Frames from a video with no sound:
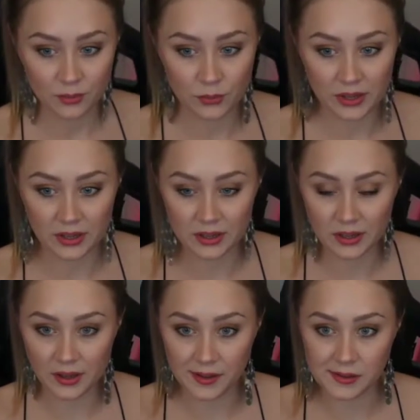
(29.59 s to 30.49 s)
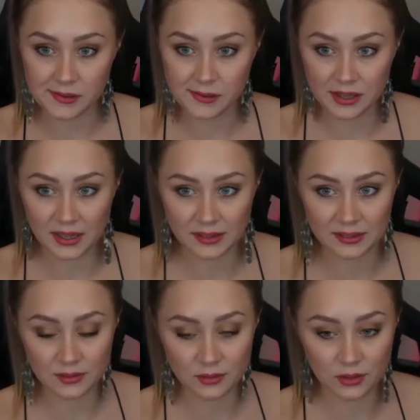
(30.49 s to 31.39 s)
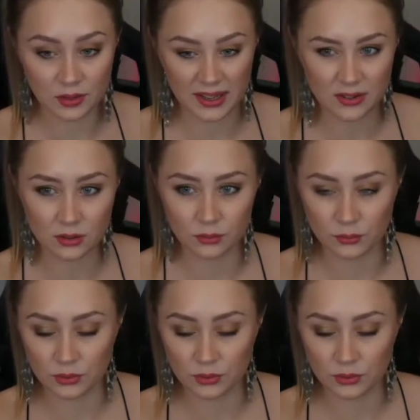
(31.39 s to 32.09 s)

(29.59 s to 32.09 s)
Well, uh, I guess do, I don't know.